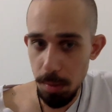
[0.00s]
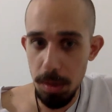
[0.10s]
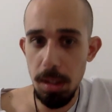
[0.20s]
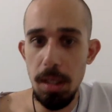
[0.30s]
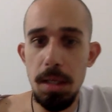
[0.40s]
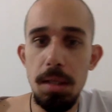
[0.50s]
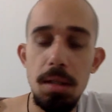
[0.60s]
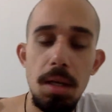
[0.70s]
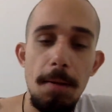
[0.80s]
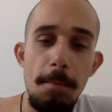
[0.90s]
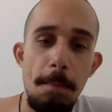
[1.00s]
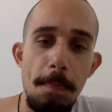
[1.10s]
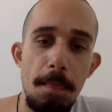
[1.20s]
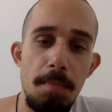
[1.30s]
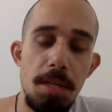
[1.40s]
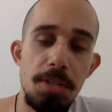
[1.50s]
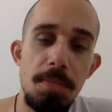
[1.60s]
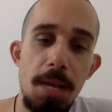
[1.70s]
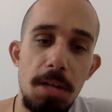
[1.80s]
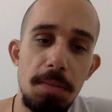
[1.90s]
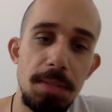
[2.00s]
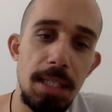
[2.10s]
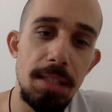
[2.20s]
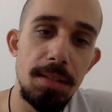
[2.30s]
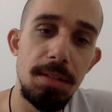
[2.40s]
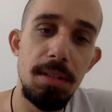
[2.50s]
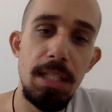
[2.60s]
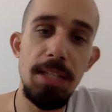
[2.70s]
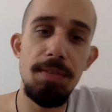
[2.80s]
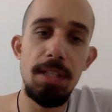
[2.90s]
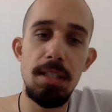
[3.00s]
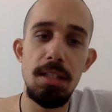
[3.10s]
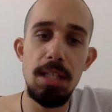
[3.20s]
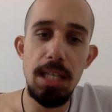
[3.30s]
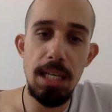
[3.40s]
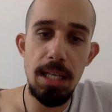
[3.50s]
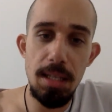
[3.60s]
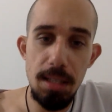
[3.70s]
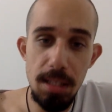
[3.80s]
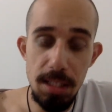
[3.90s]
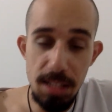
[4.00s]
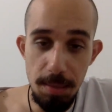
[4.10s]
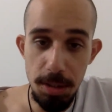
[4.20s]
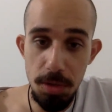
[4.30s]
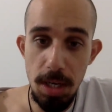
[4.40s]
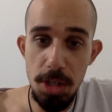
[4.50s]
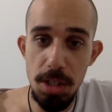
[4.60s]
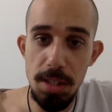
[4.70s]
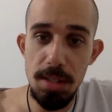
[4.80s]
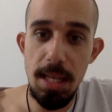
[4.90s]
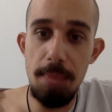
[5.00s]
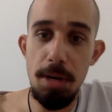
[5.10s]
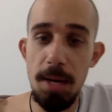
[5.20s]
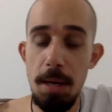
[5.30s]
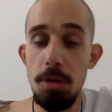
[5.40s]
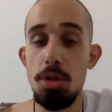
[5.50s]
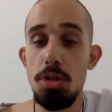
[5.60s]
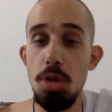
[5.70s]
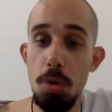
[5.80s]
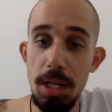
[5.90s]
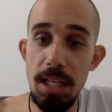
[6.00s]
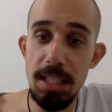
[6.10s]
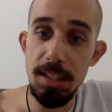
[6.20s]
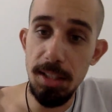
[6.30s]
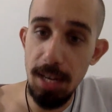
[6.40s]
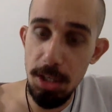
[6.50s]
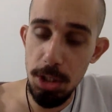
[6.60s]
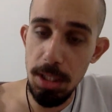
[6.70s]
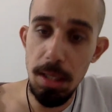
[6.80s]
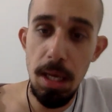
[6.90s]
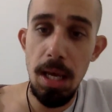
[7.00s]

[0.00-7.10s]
where Minister Malcolm says, even in these demonstrations that brought about token integration,